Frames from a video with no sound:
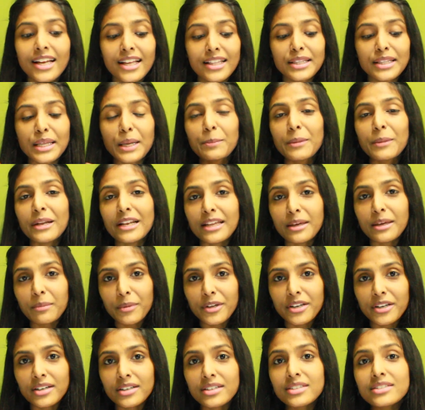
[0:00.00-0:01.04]
their billing
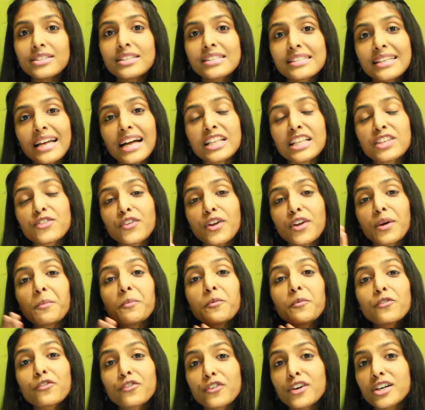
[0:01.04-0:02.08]
period starts from
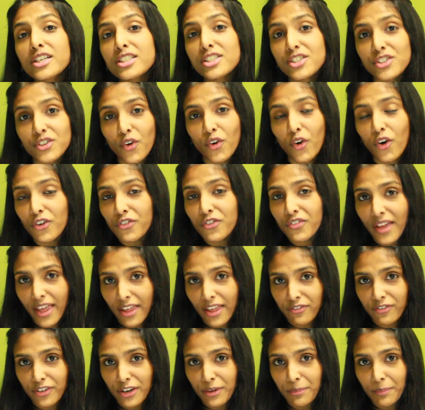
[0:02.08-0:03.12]
1st of
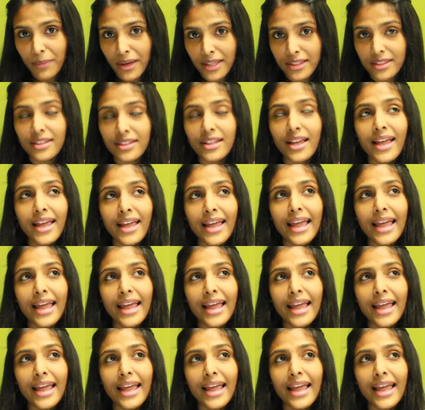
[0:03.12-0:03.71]
every month.